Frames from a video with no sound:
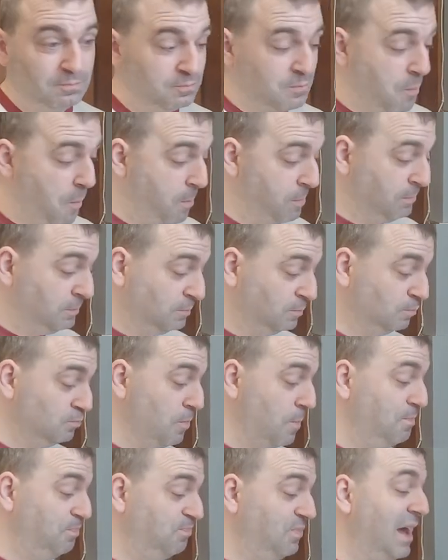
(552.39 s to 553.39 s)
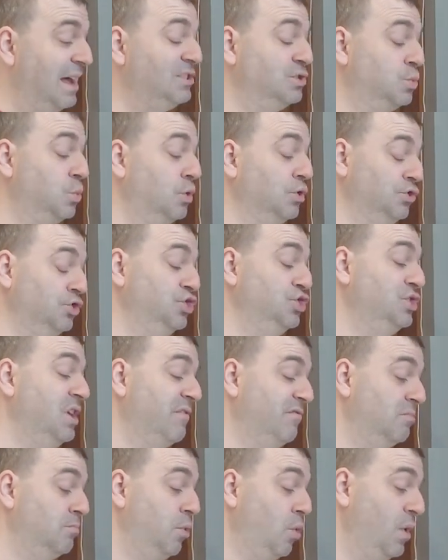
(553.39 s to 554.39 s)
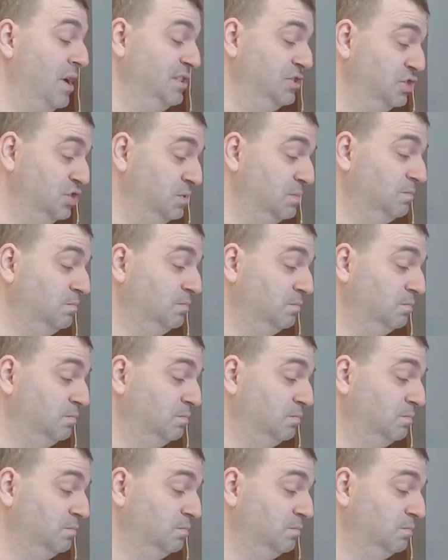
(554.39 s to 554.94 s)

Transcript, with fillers: All right. That's worth the seven points.